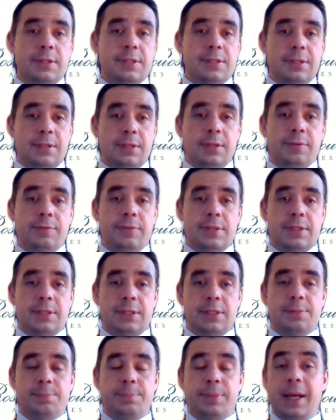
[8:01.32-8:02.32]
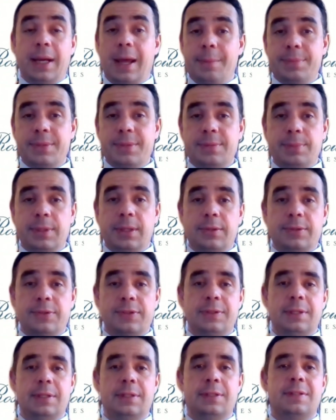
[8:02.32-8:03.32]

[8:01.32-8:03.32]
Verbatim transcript: and services, perhaps because of the